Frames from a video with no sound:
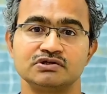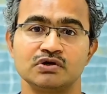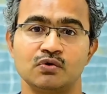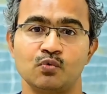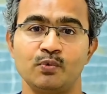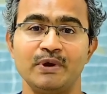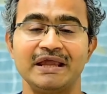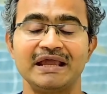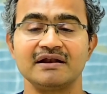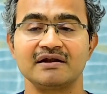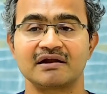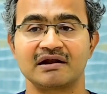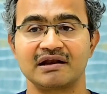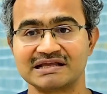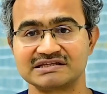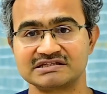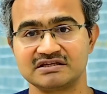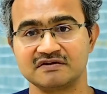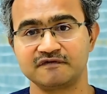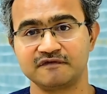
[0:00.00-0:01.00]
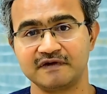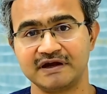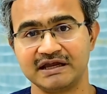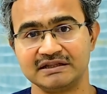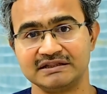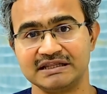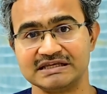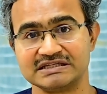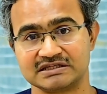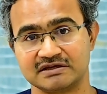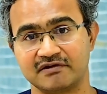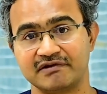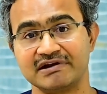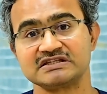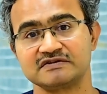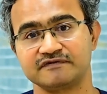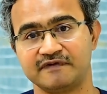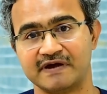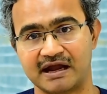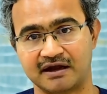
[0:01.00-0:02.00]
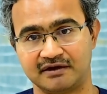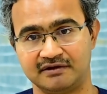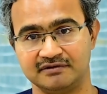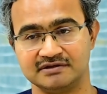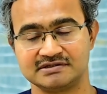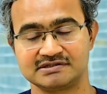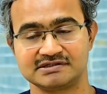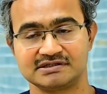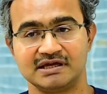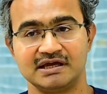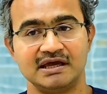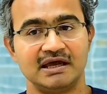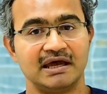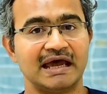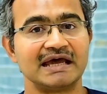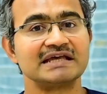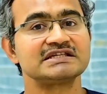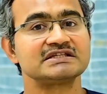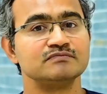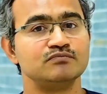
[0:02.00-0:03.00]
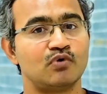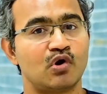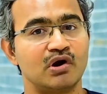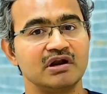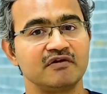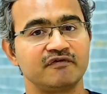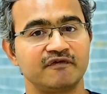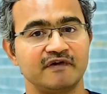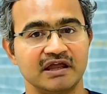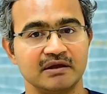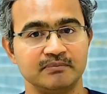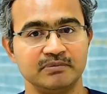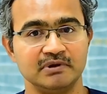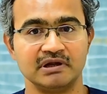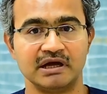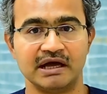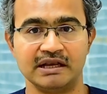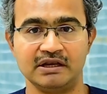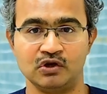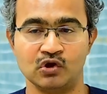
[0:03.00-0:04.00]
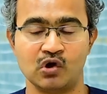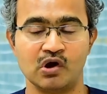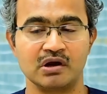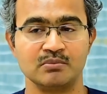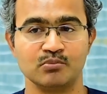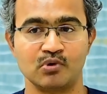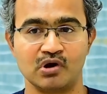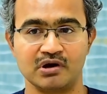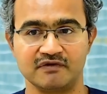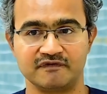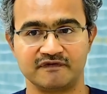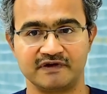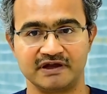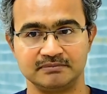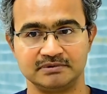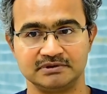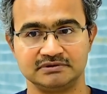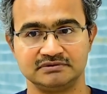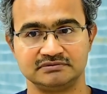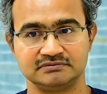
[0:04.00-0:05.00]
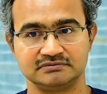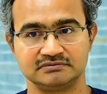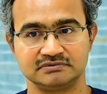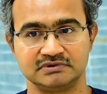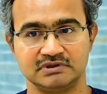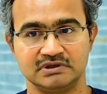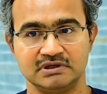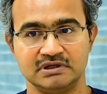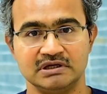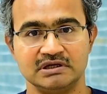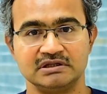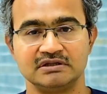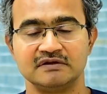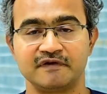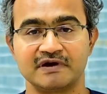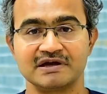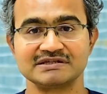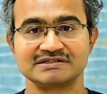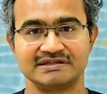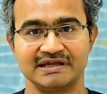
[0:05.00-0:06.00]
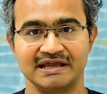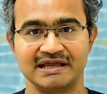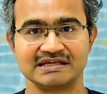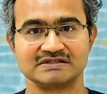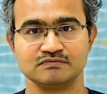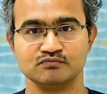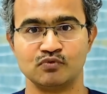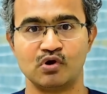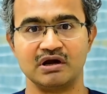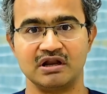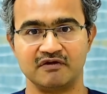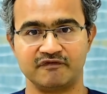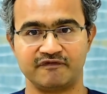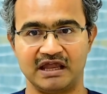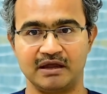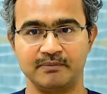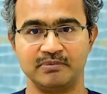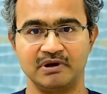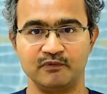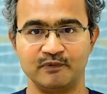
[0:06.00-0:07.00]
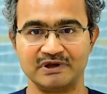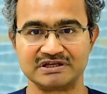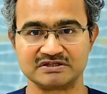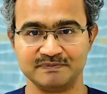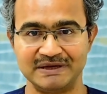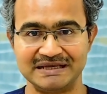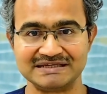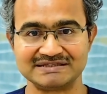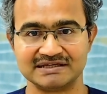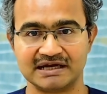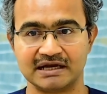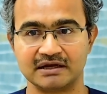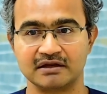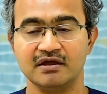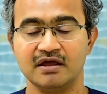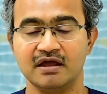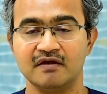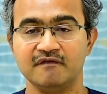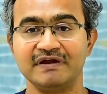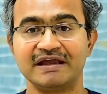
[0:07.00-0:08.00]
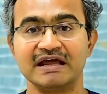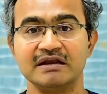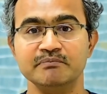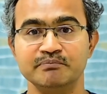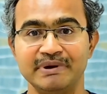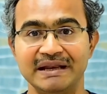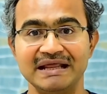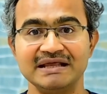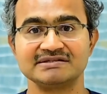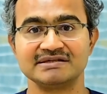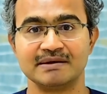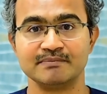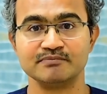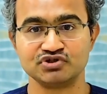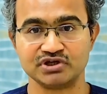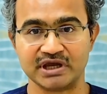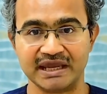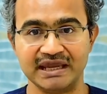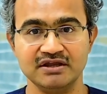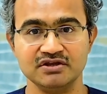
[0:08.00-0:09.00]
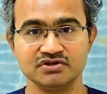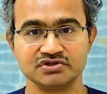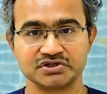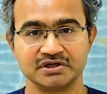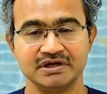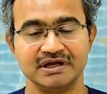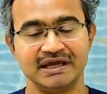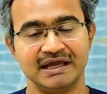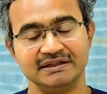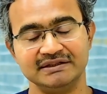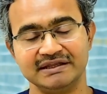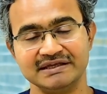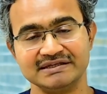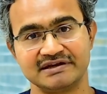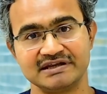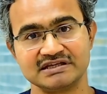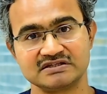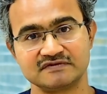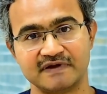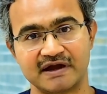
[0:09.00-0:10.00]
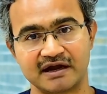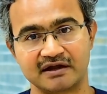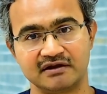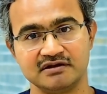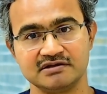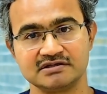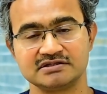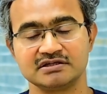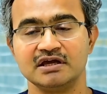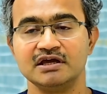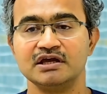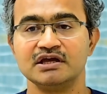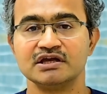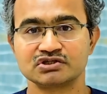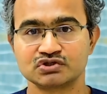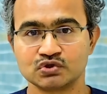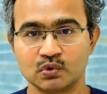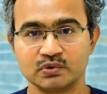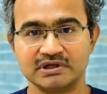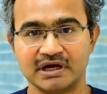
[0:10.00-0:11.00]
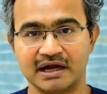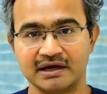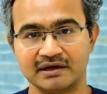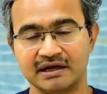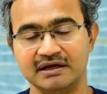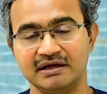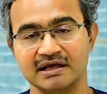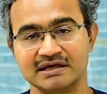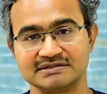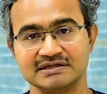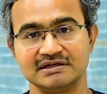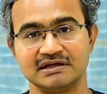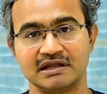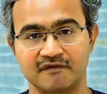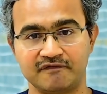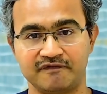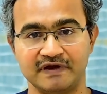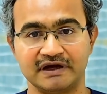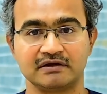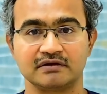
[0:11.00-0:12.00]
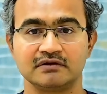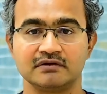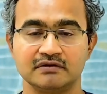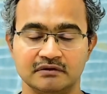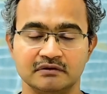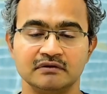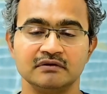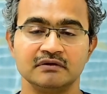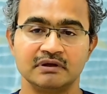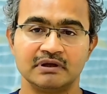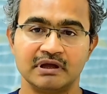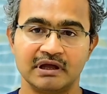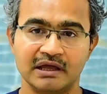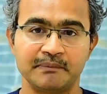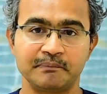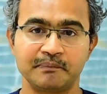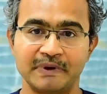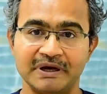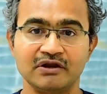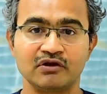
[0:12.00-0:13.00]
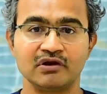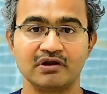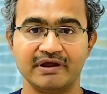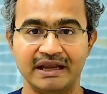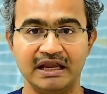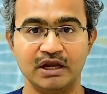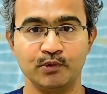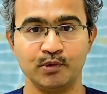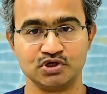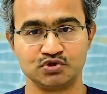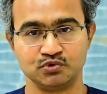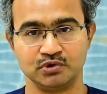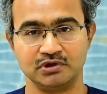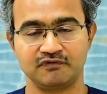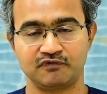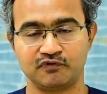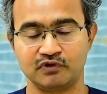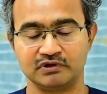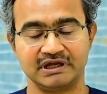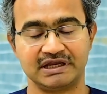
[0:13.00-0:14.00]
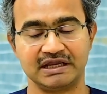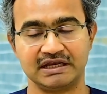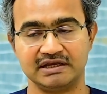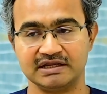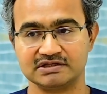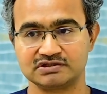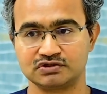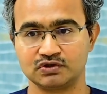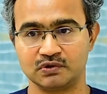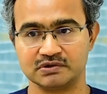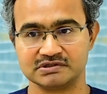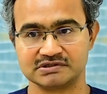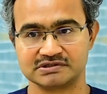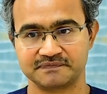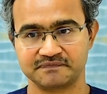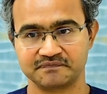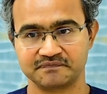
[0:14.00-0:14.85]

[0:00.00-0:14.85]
we can classify these risk factors as modifiable and non-modifiable. The first thing is modifiable, which means that we can bring some change in these risk factors so that it doesn't affect a particular individual for the kidney stones.